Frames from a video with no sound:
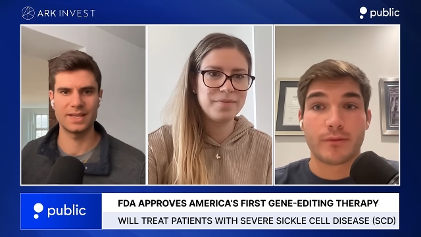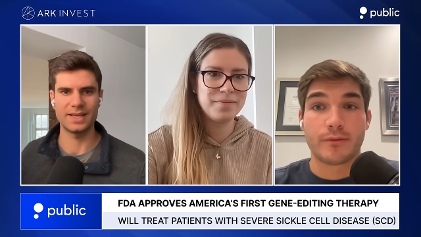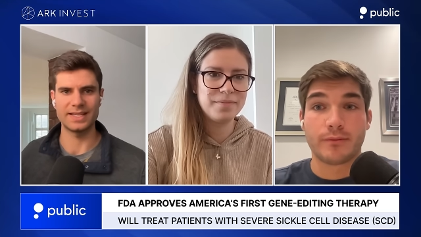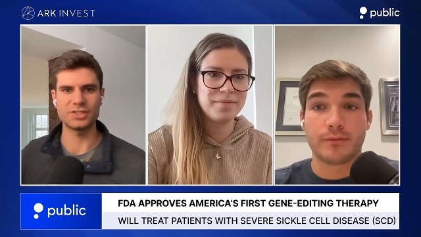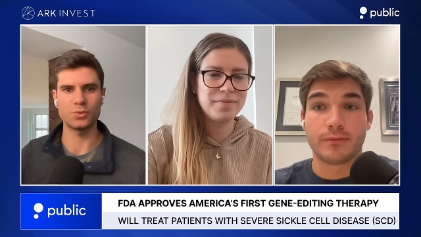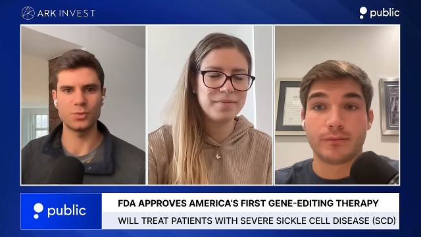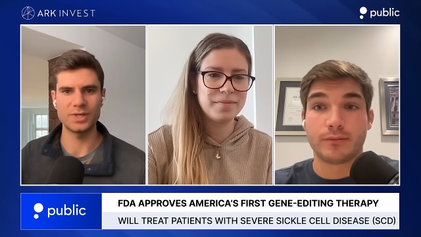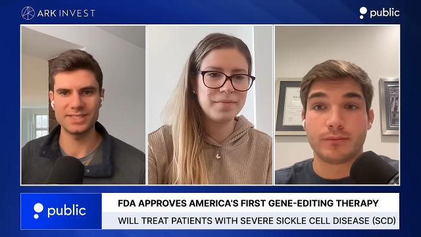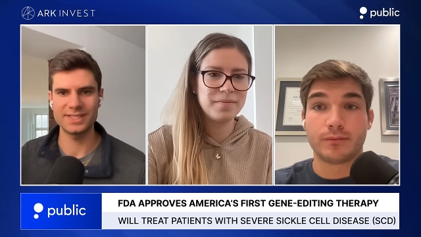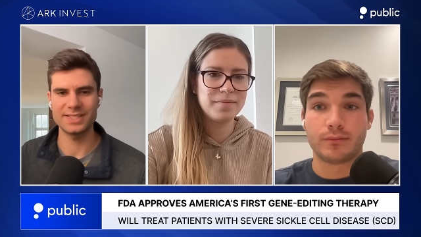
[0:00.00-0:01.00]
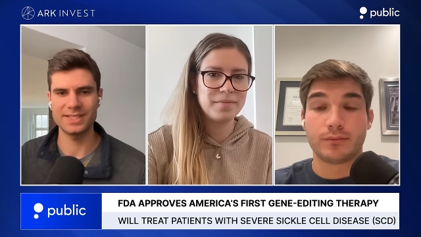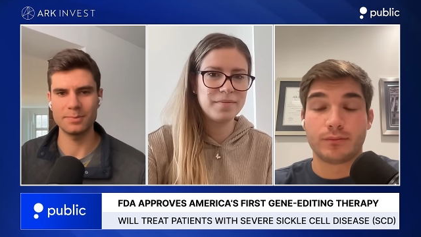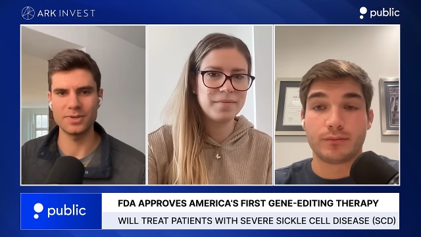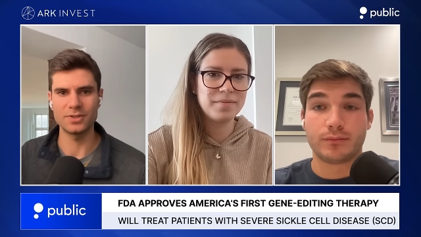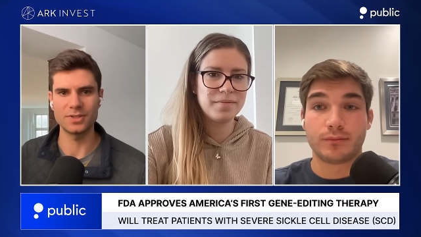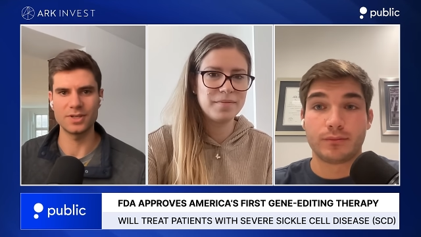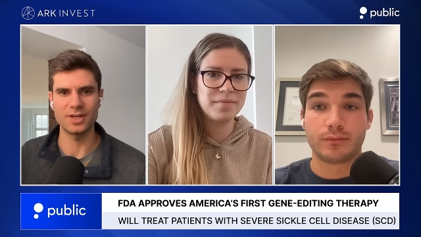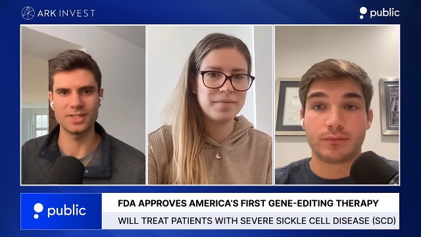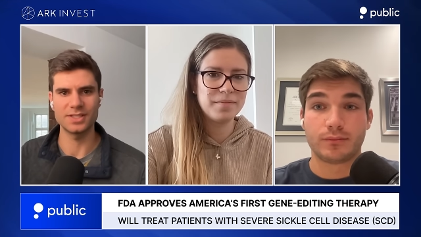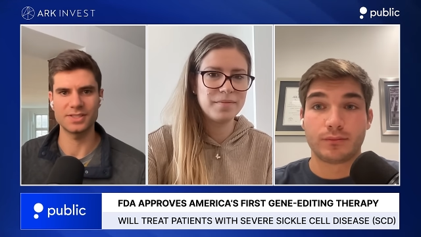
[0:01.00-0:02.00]
Speaker 1: And so, what is the typical
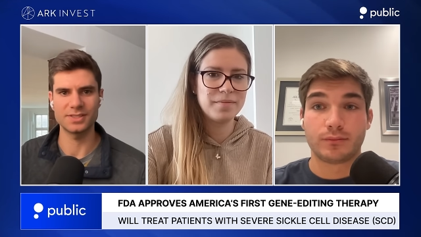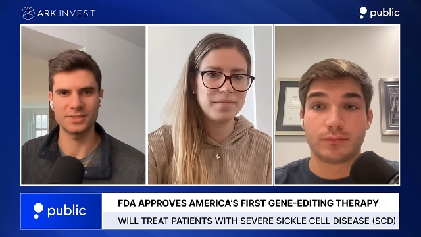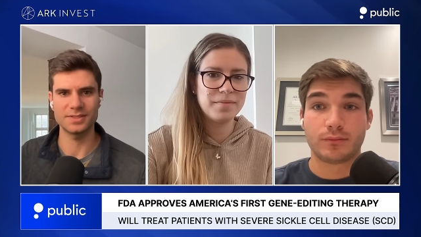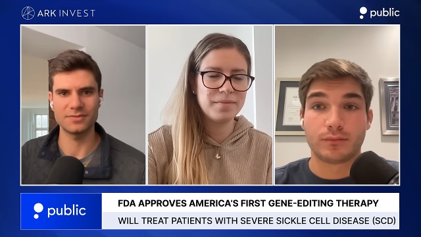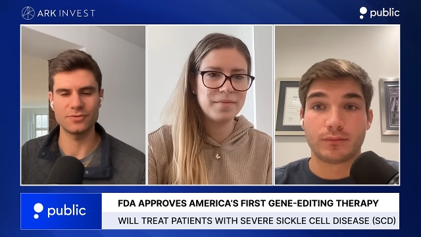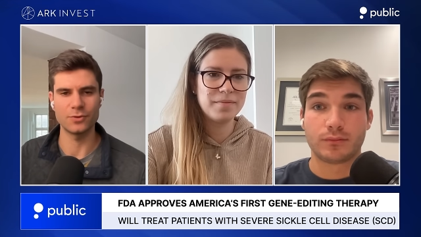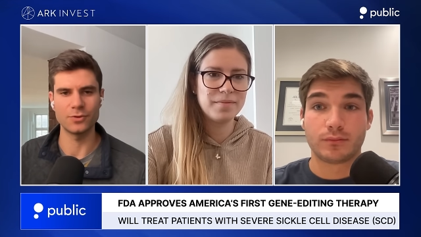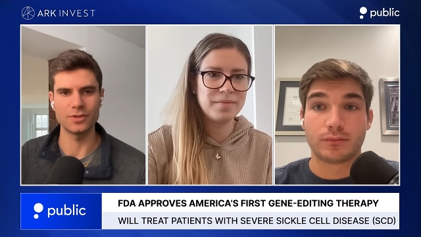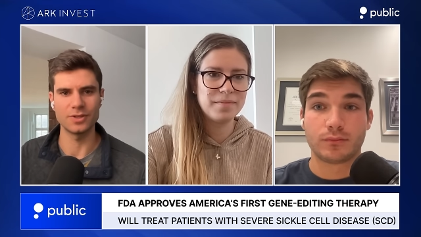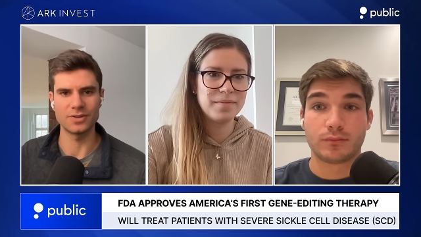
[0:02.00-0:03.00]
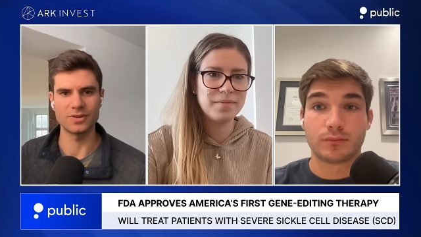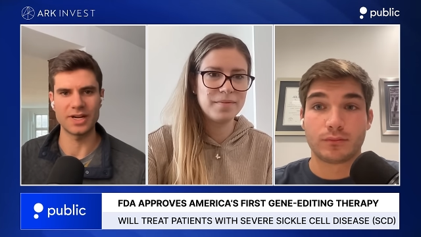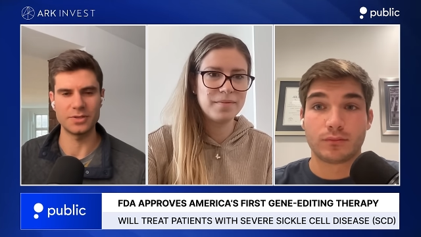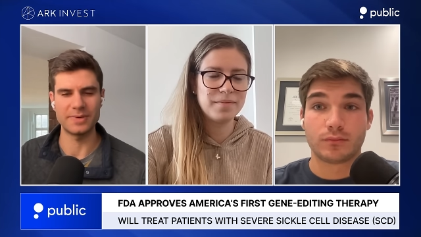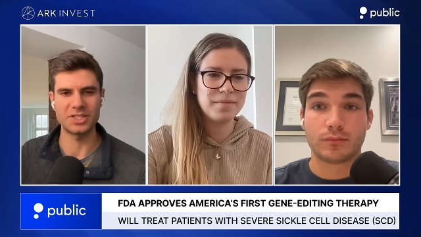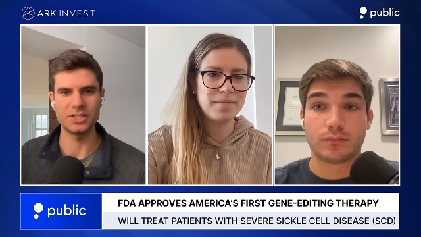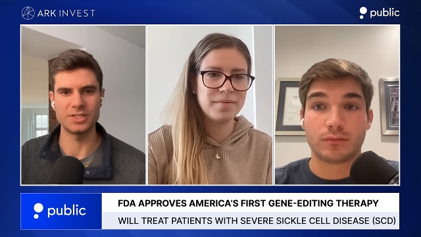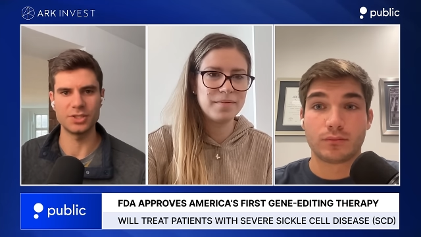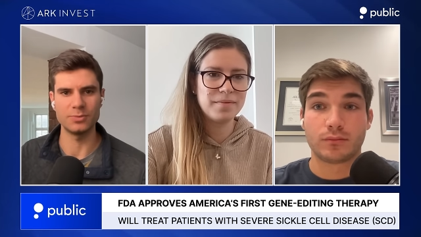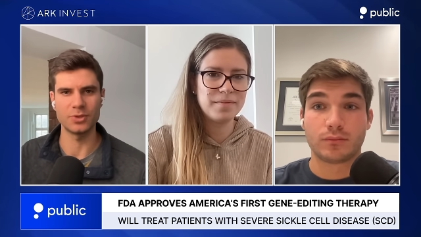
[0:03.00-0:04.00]
cost for? Right, you mentioned
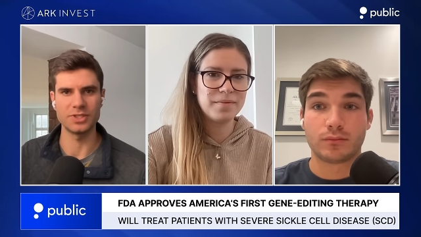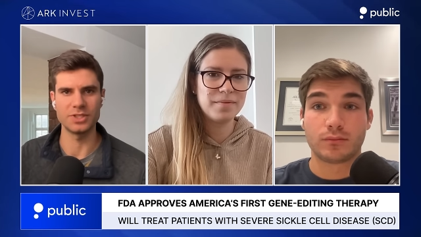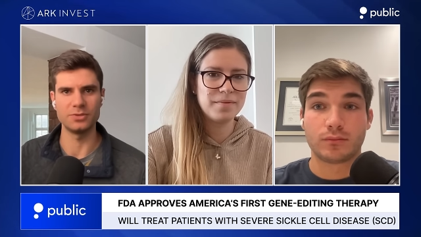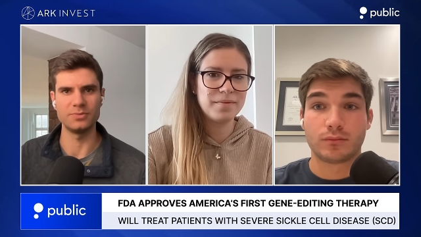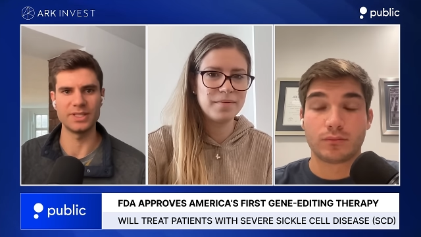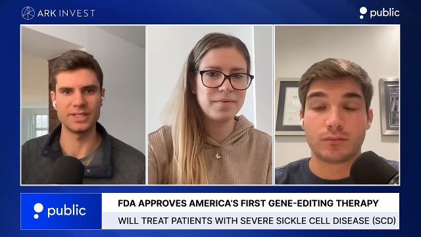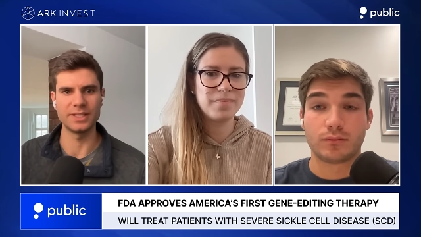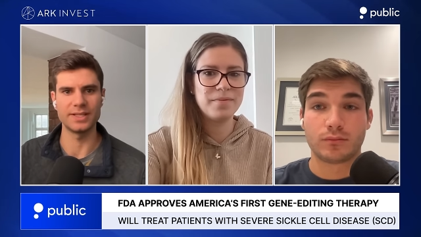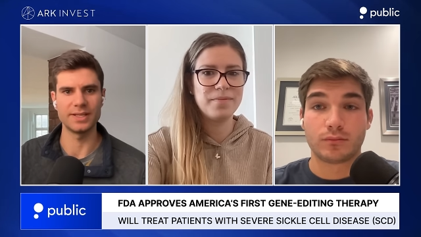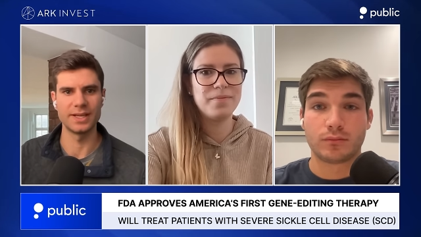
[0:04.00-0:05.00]
2.2 million.